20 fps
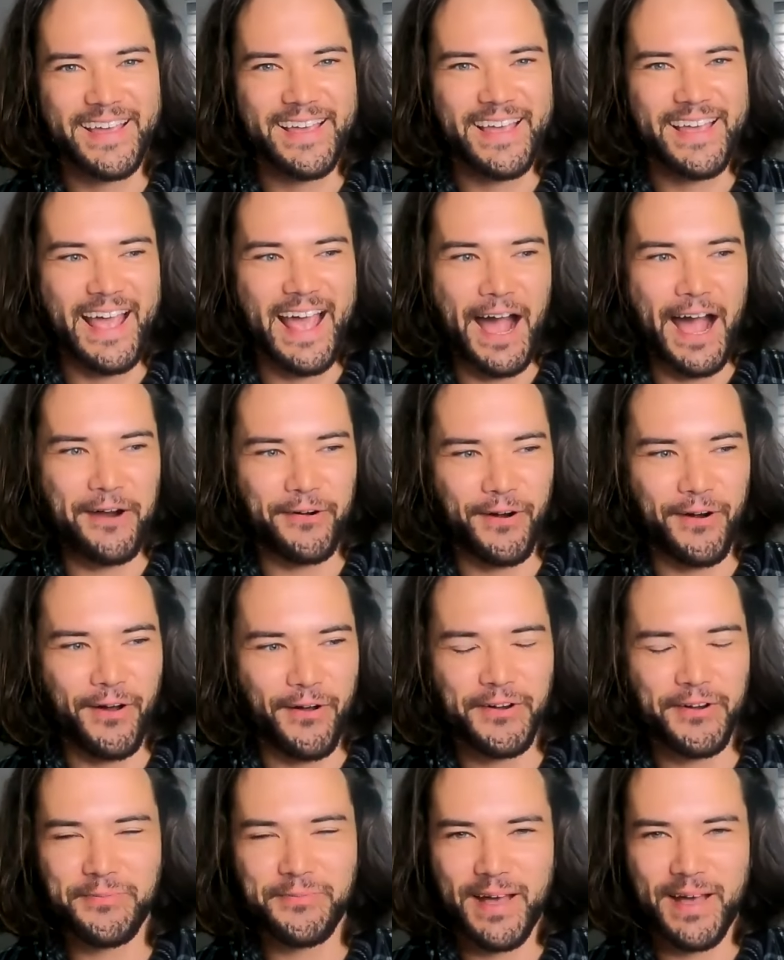our
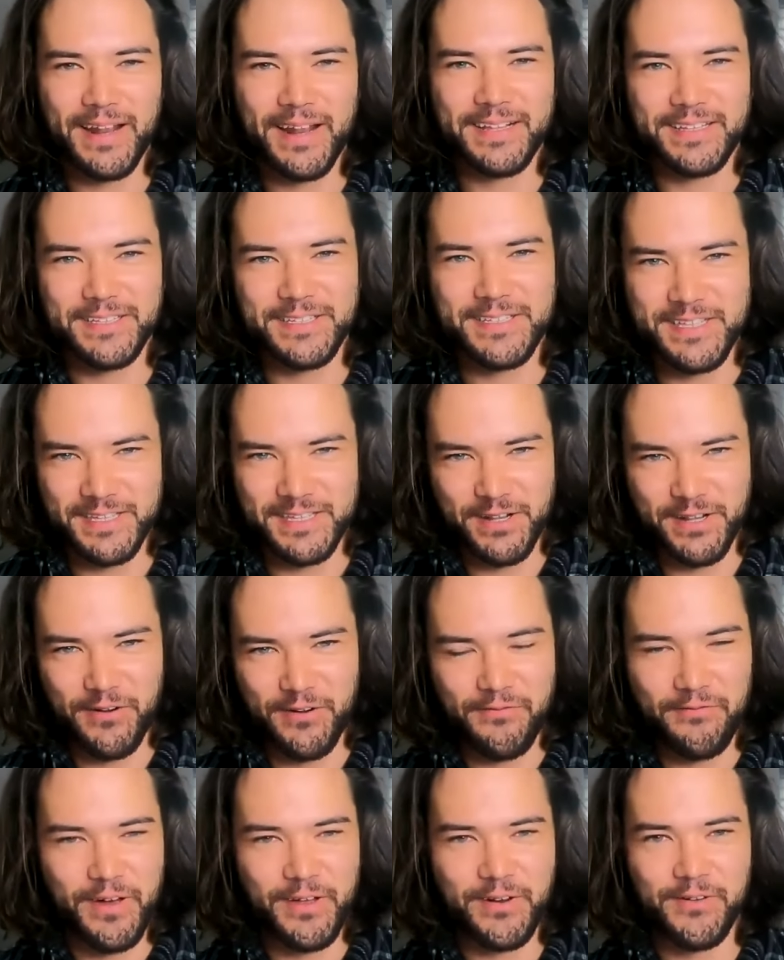automatic instinct, our
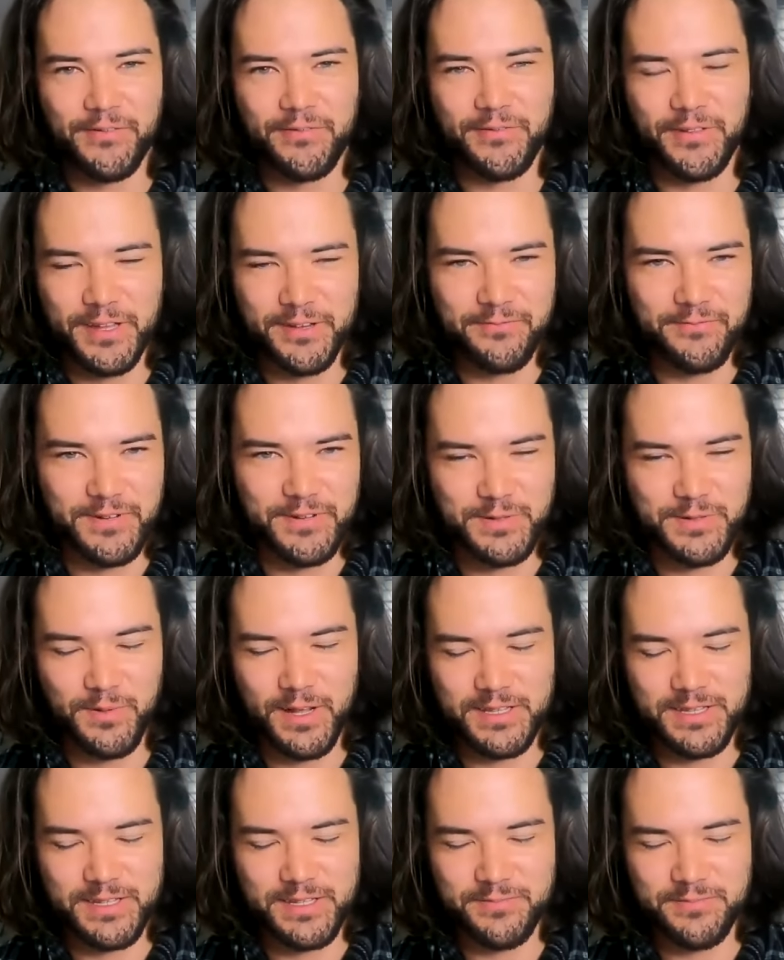fight or flight
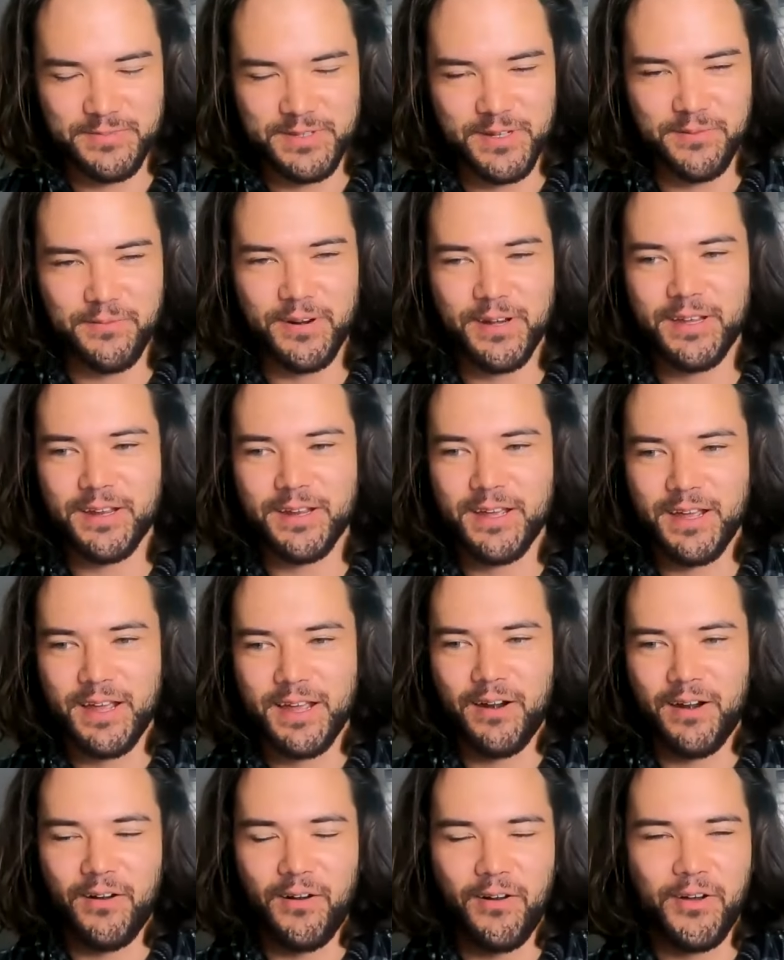response comes up, right?
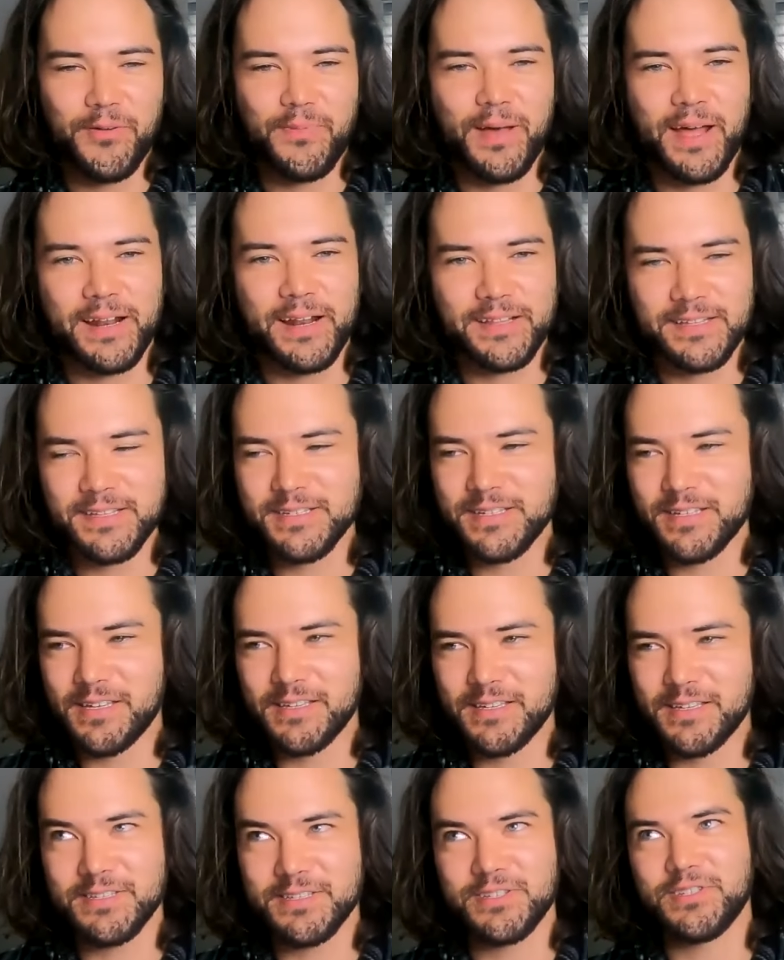Our automatic instinct
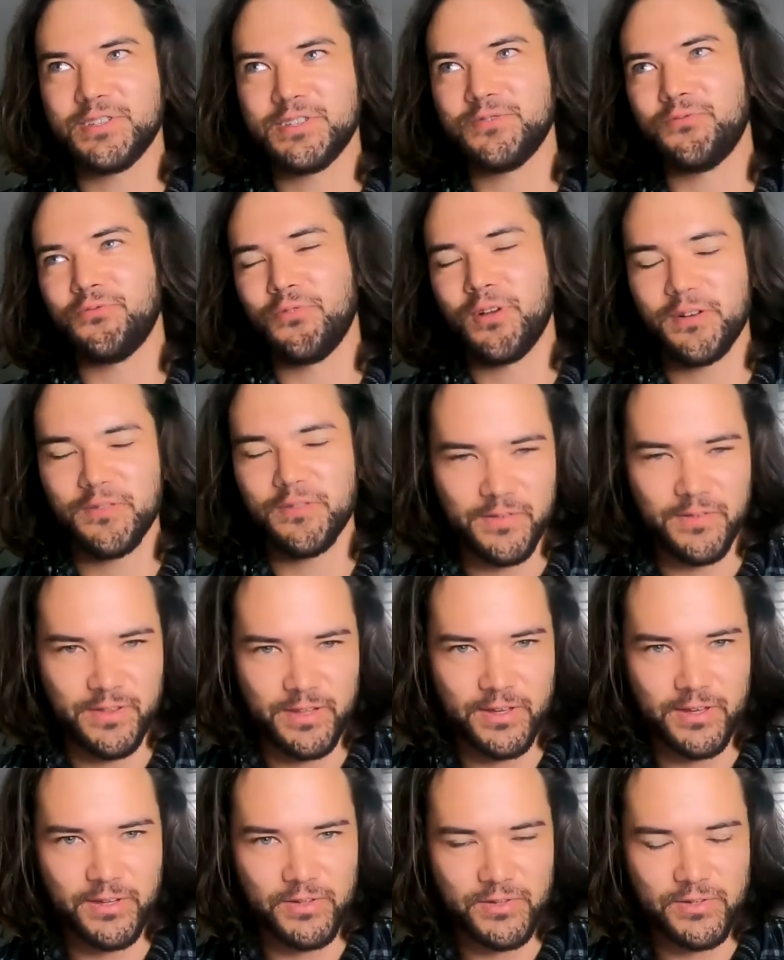is to just run for the
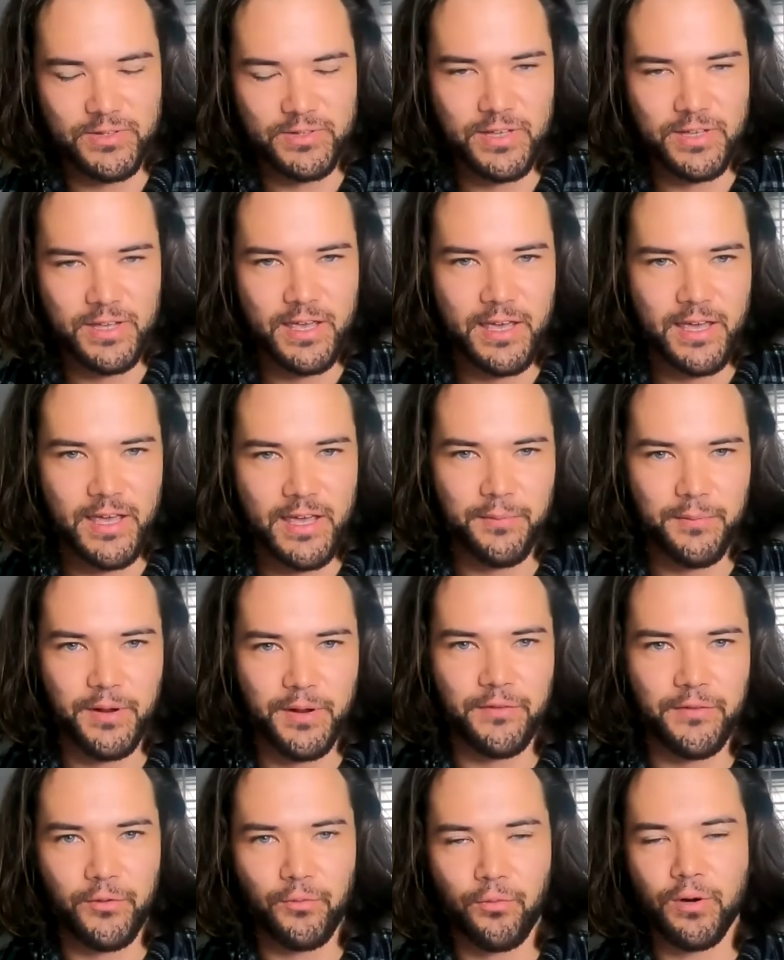hills. But
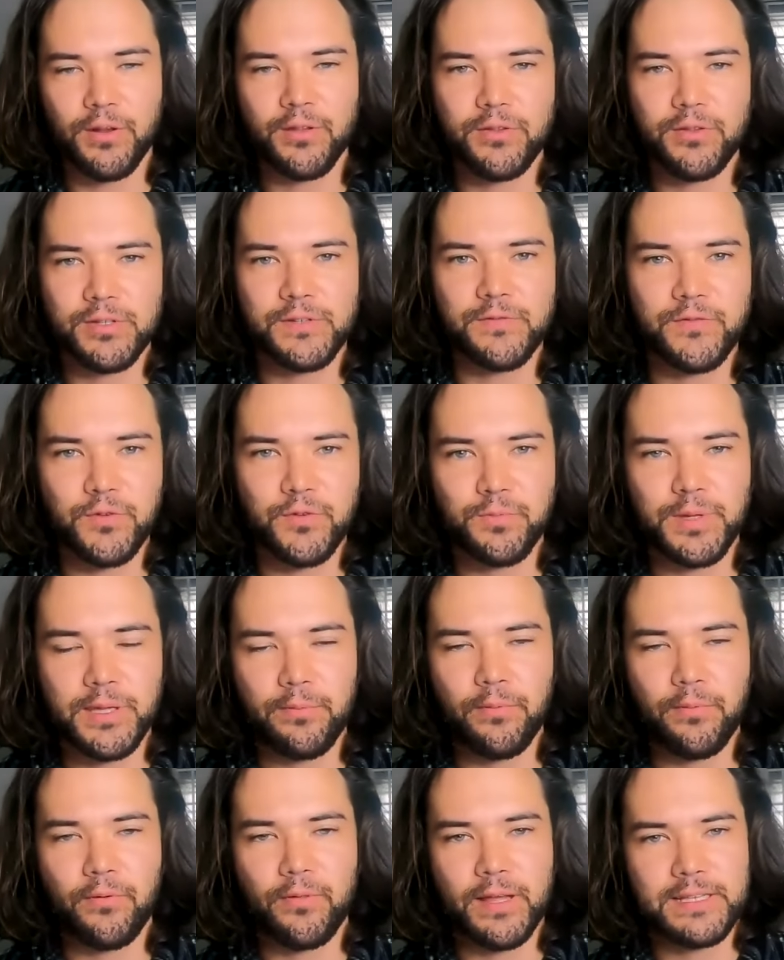if you're one of those few
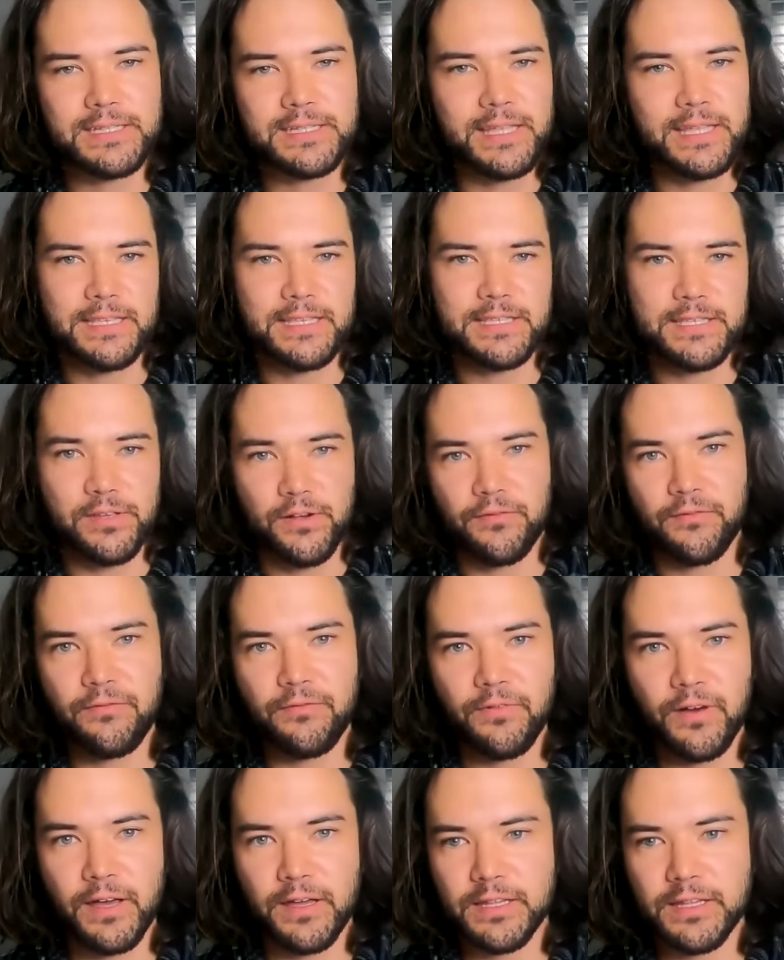people that stands there and
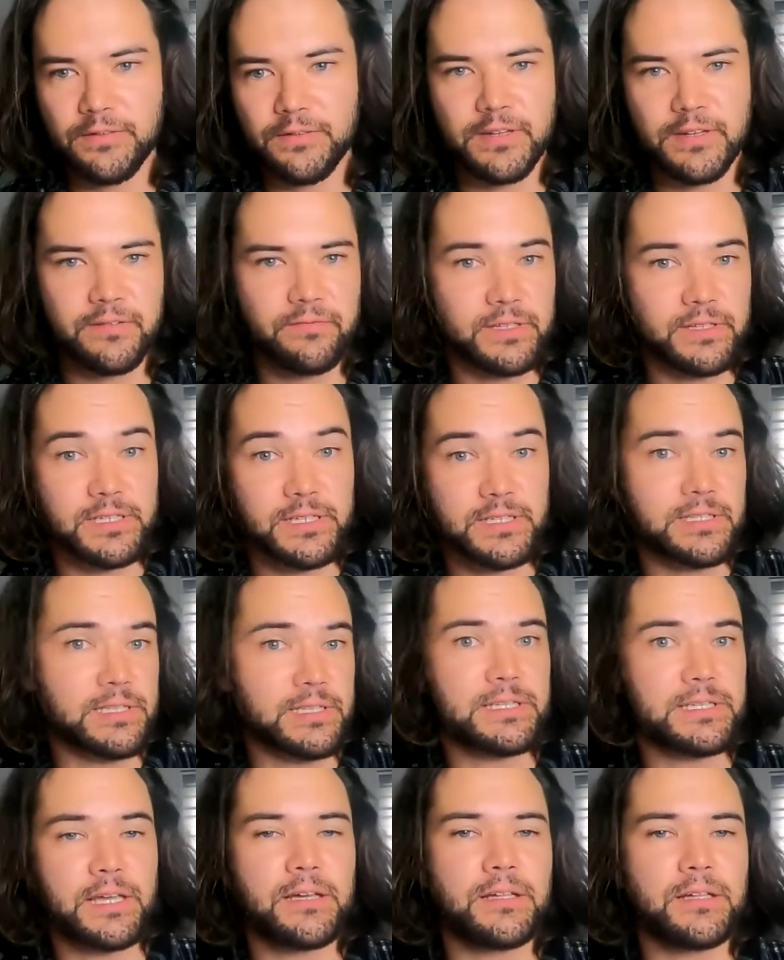fight, even if it's just a
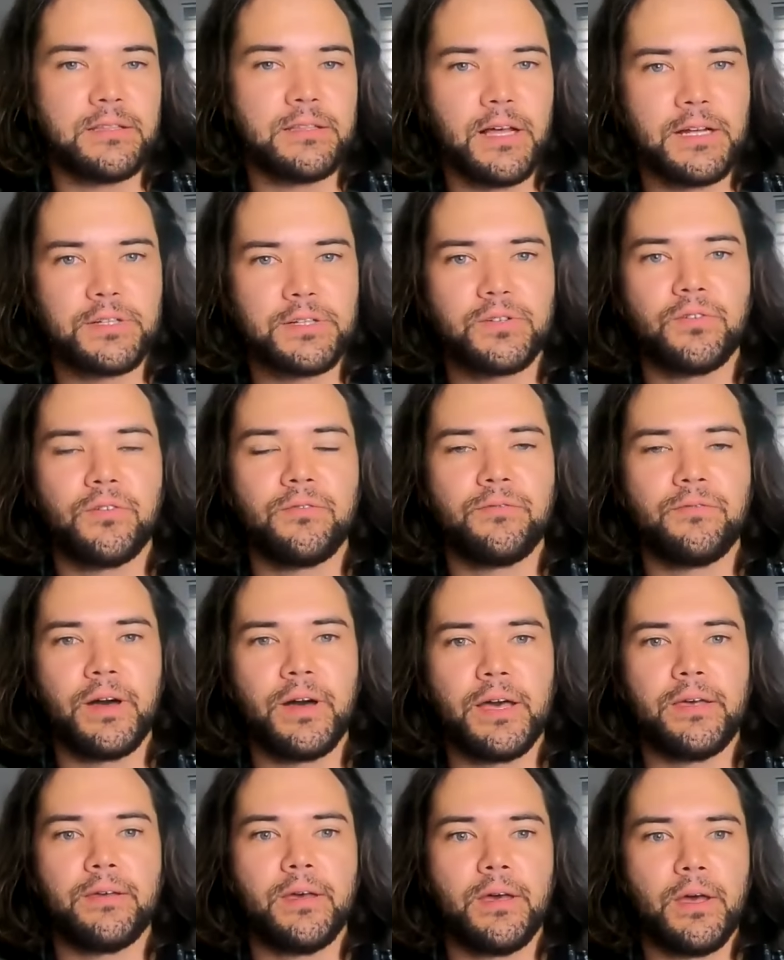psychological
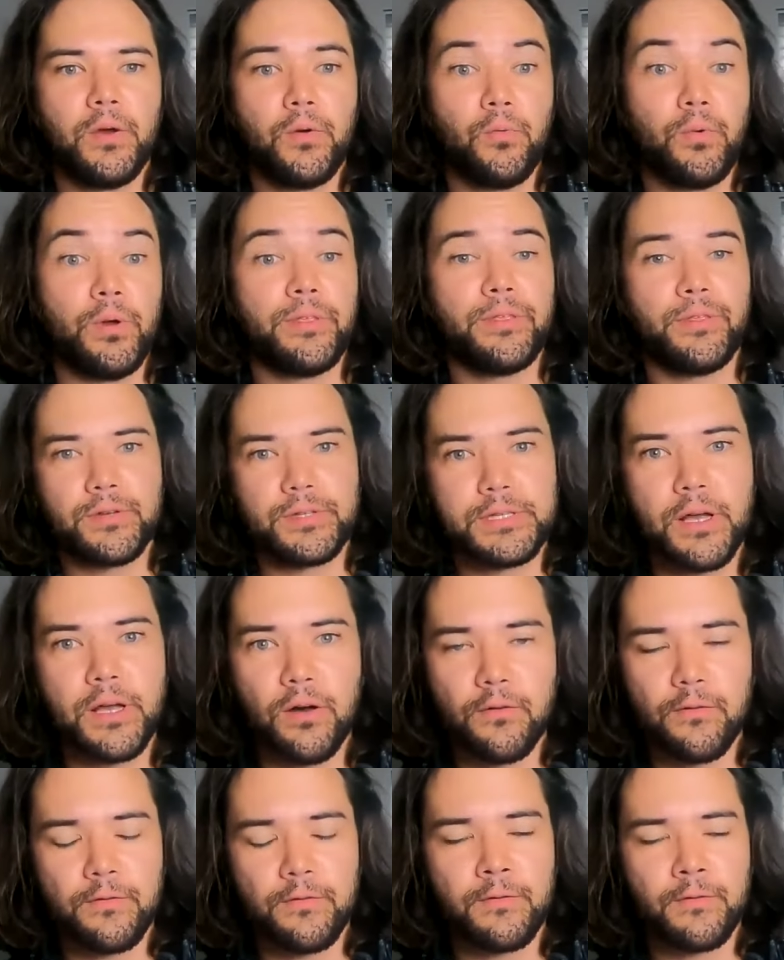fight with yourself,